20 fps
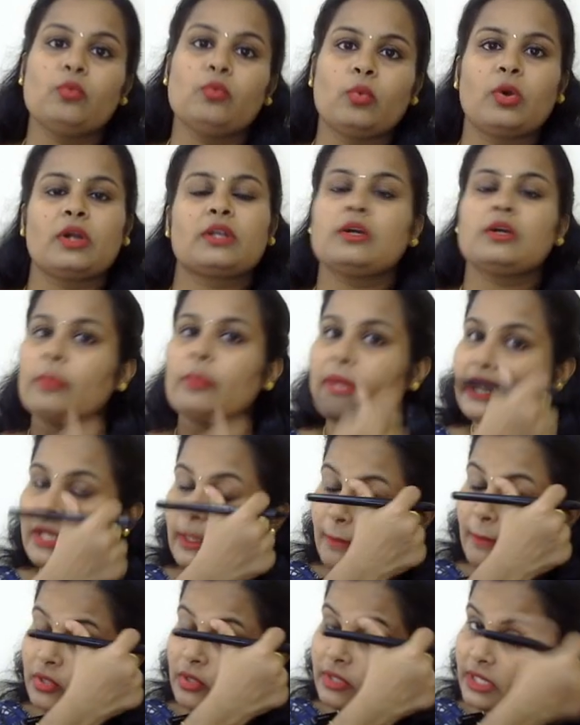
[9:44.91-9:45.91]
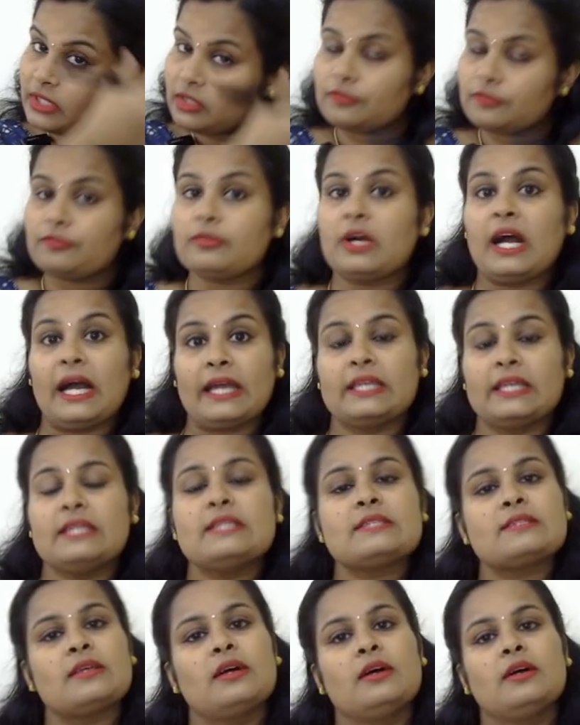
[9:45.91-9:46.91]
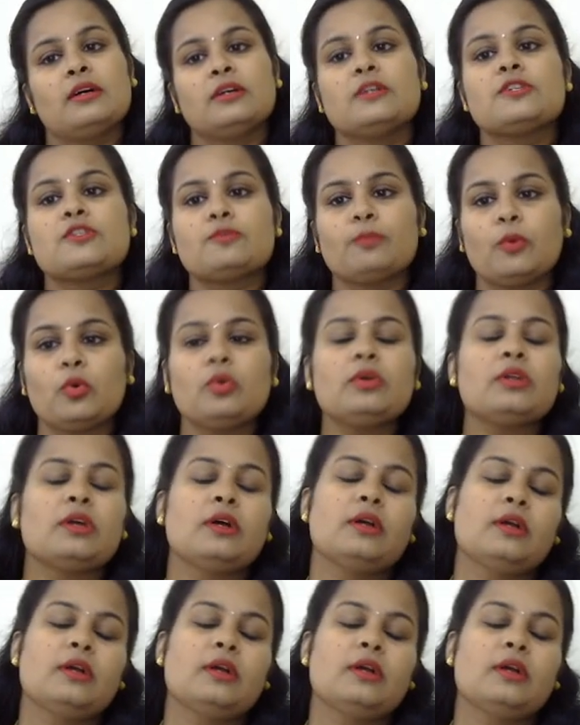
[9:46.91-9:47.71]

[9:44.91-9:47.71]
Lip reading: water when compared to that of ice is more,